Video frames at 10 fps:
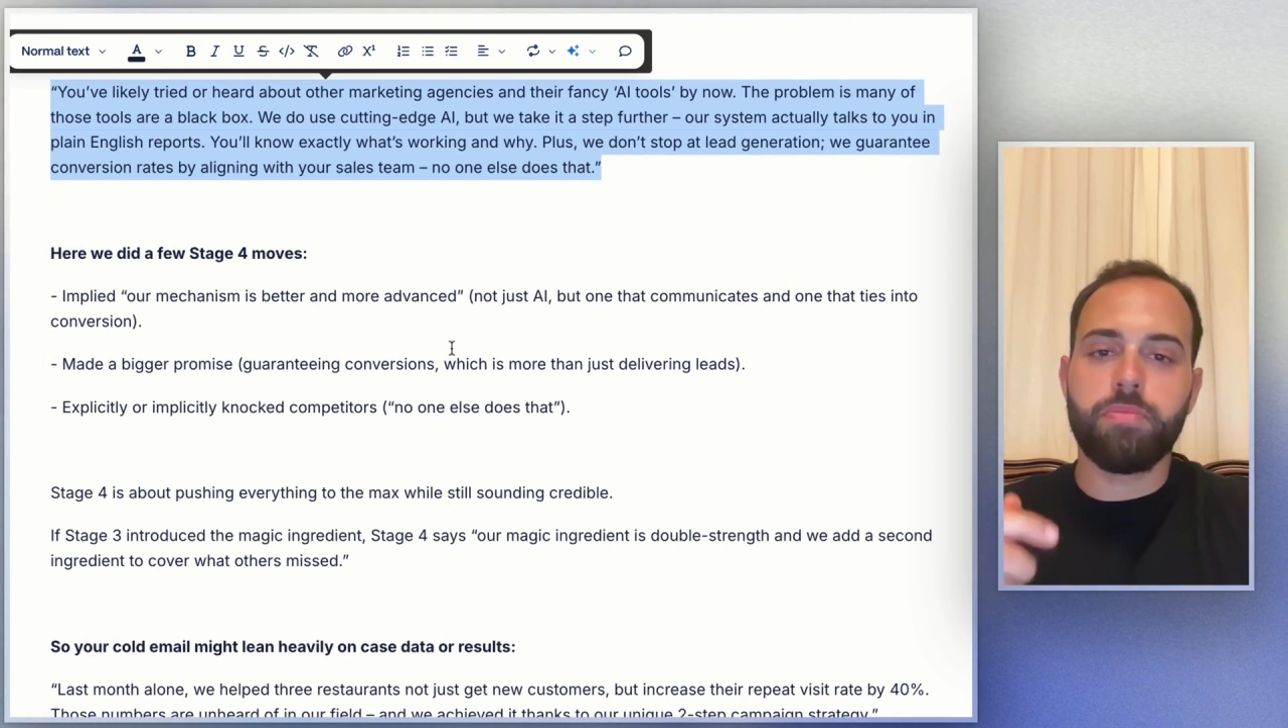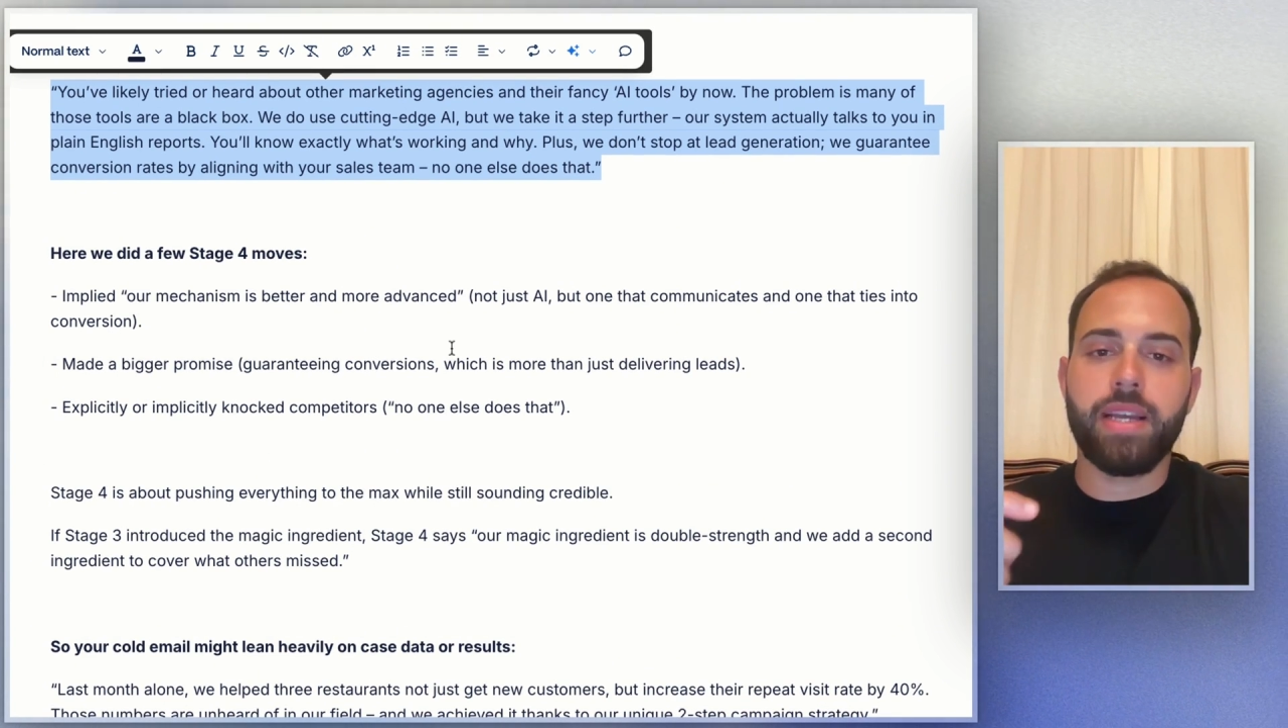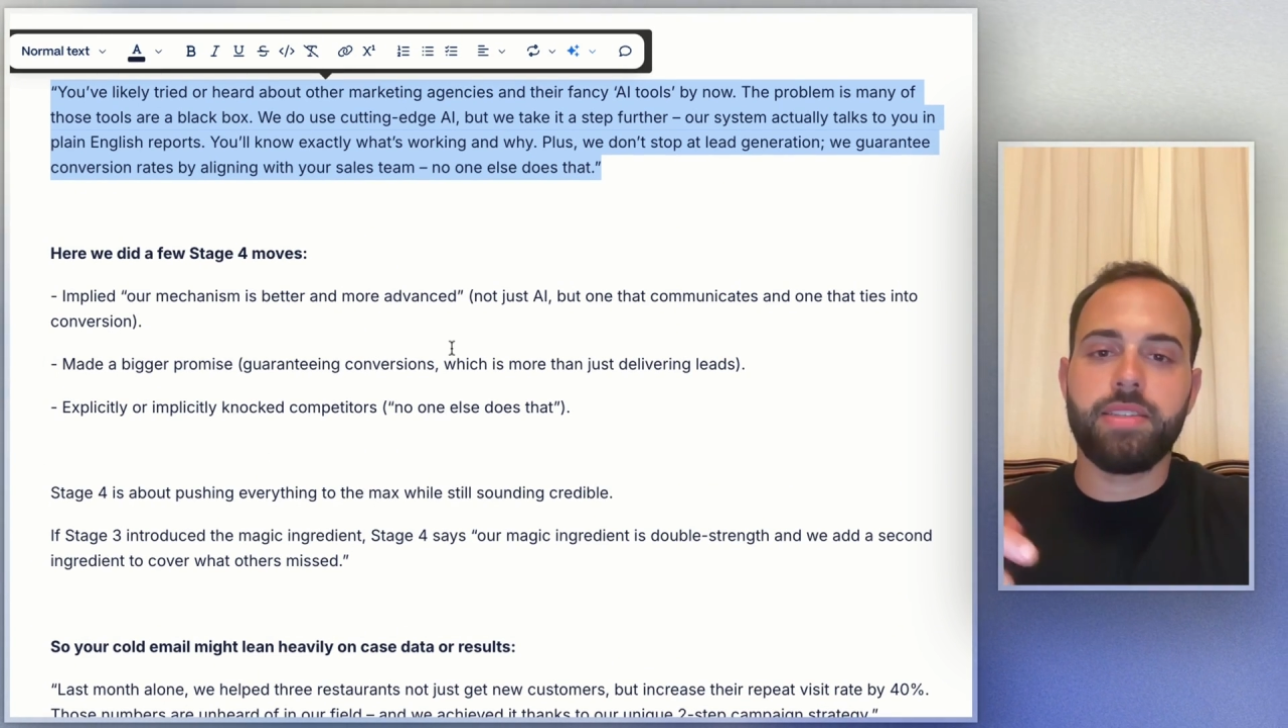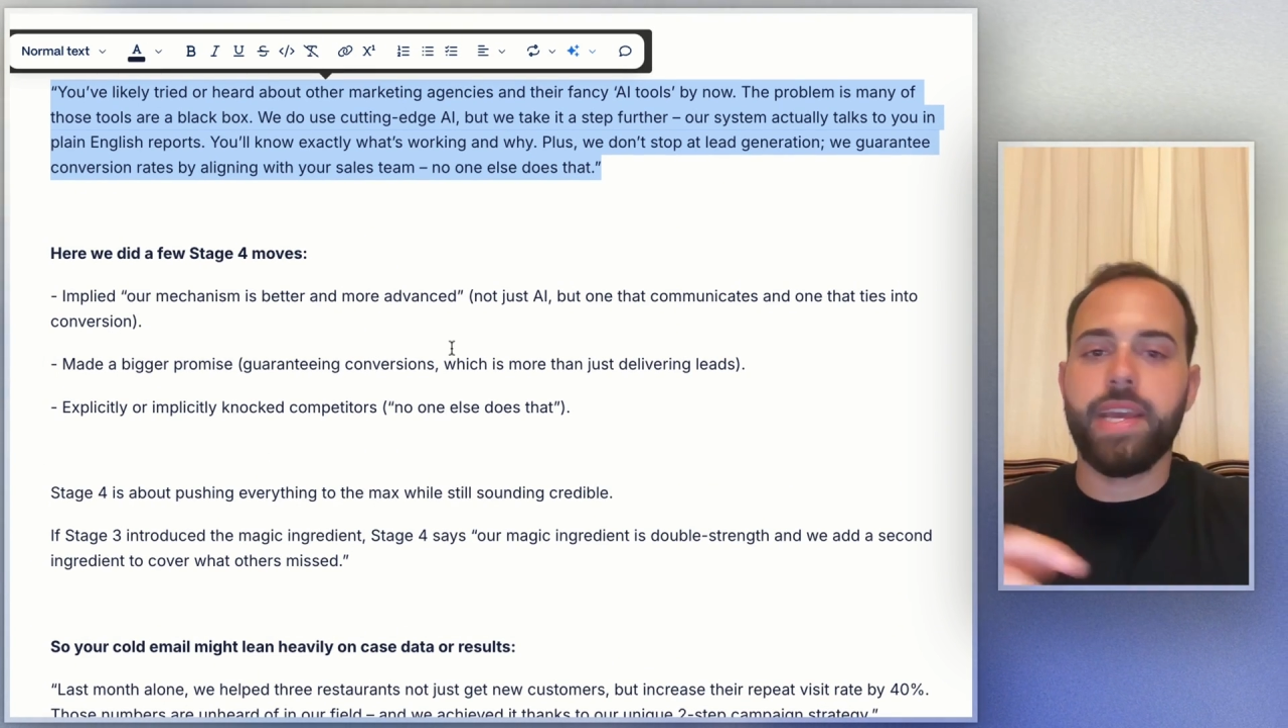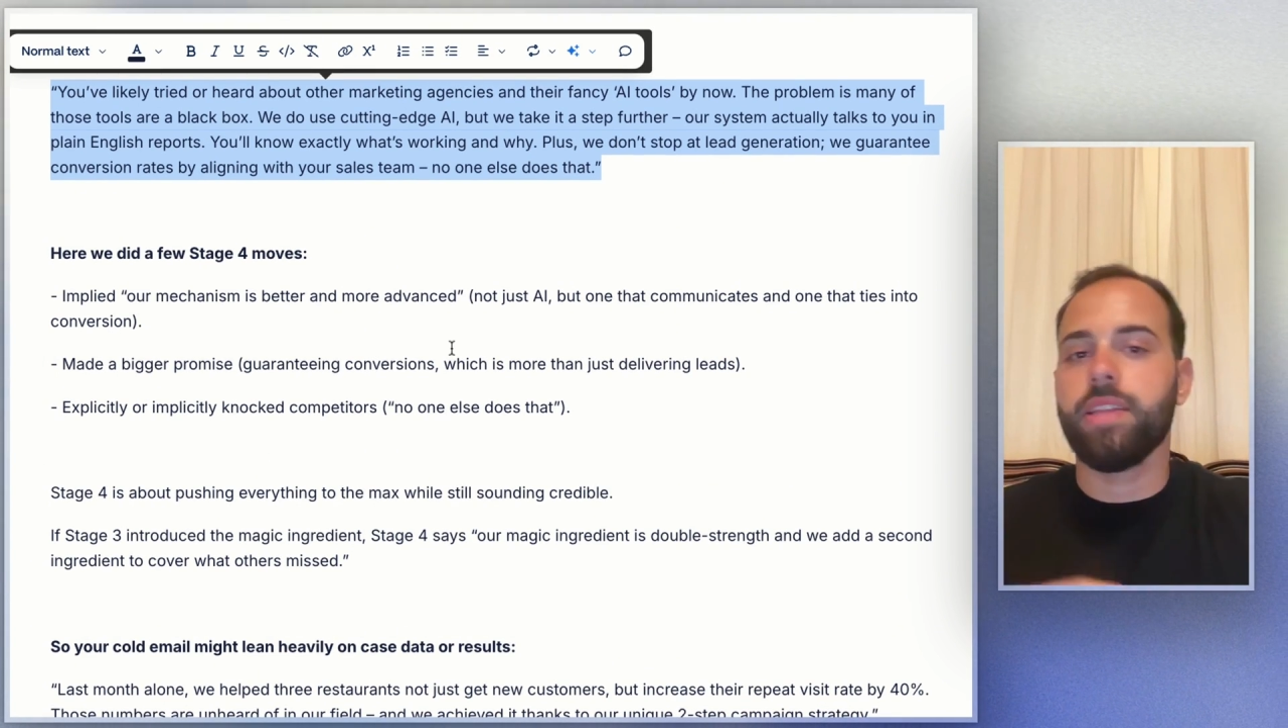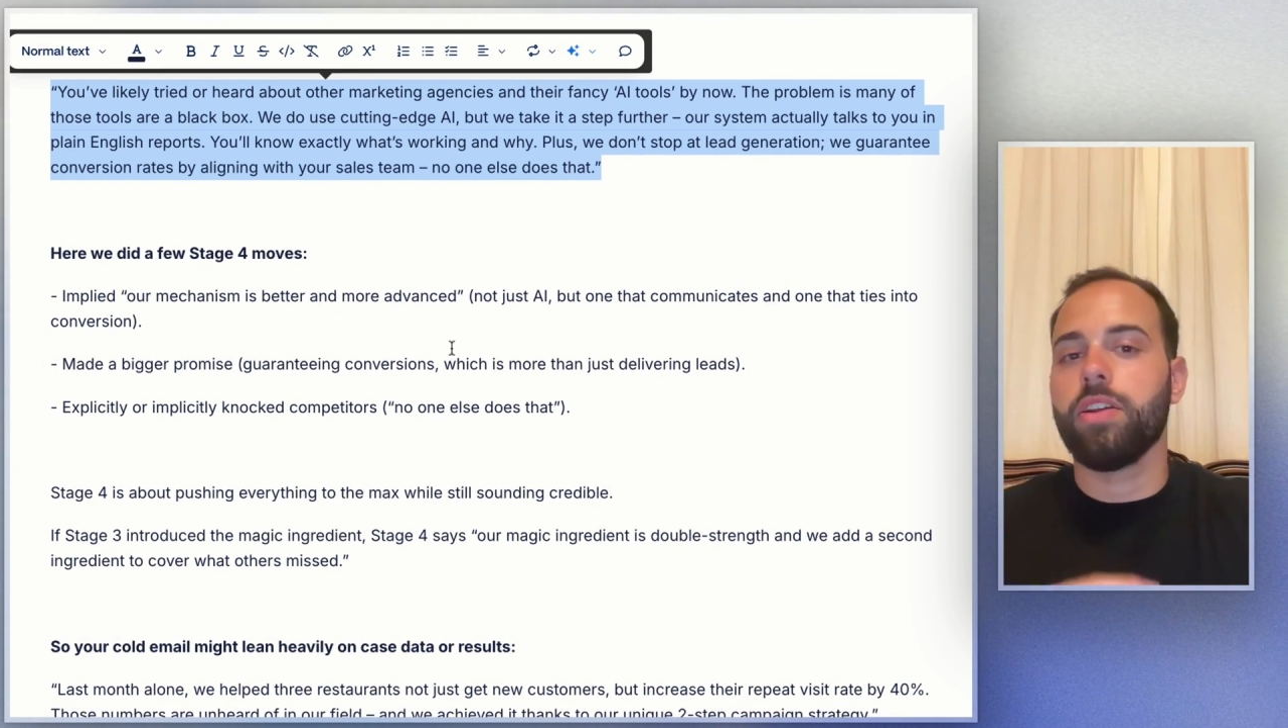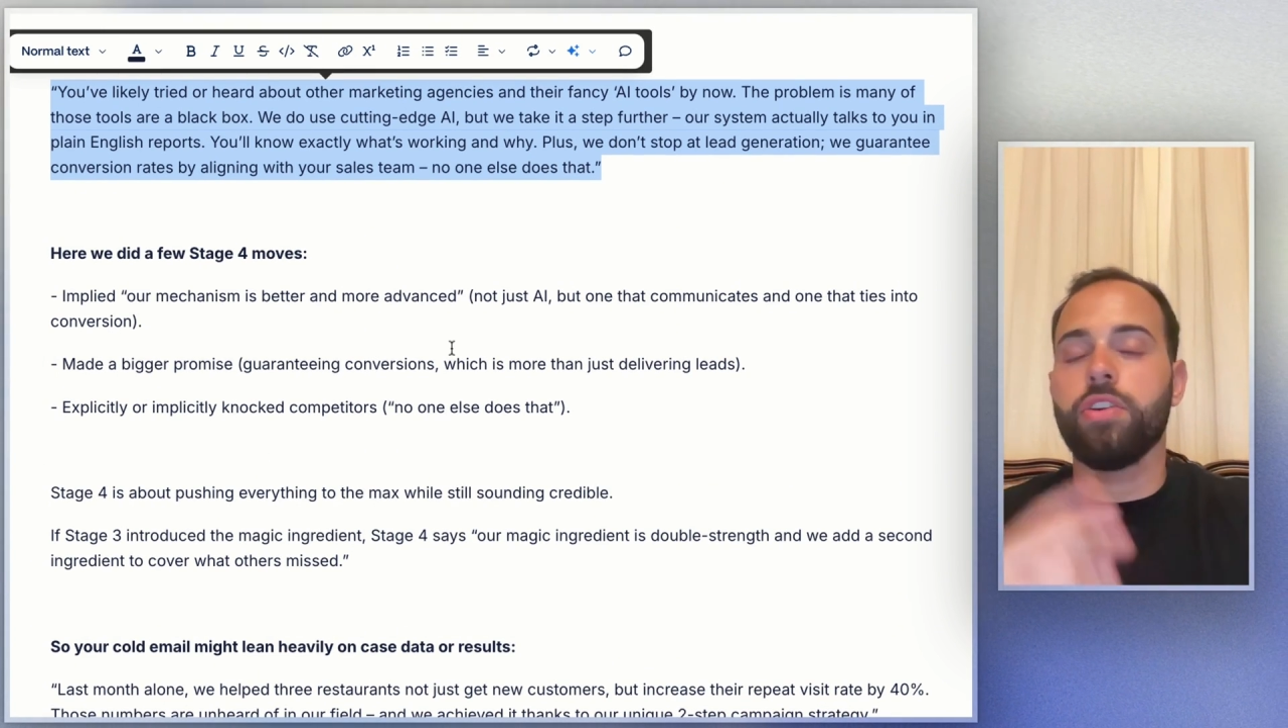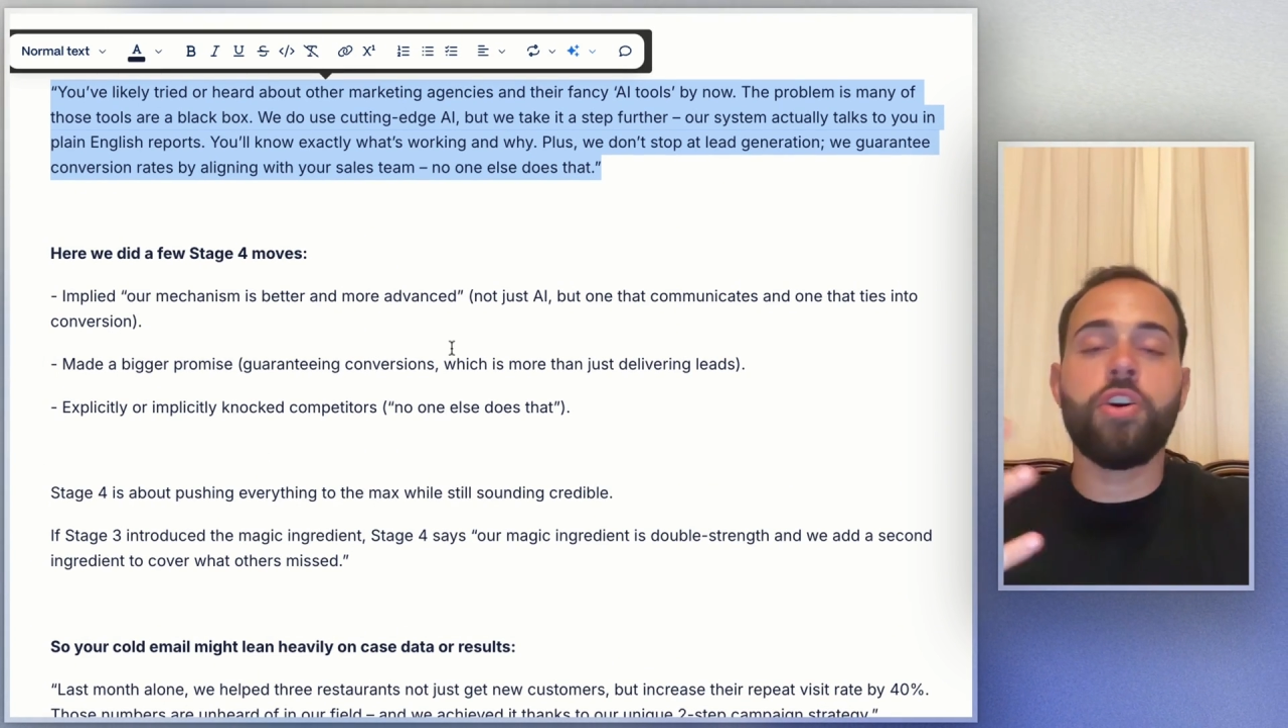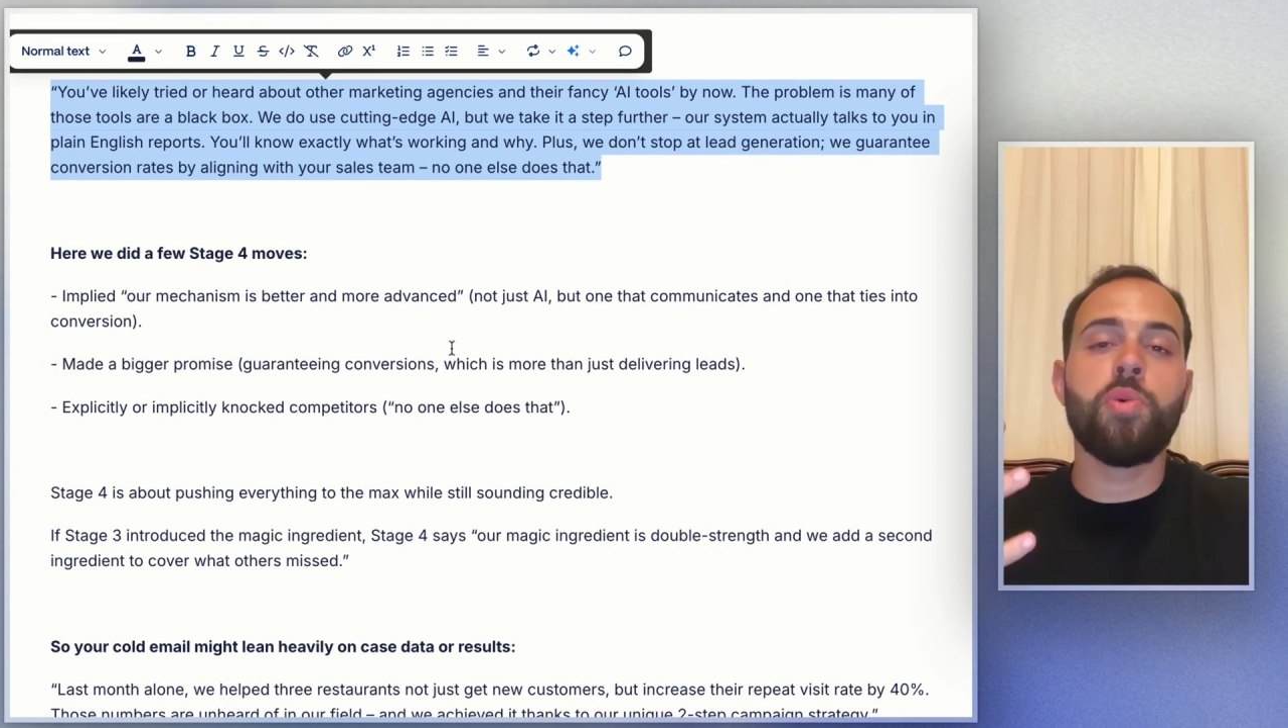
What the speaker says: by saying that no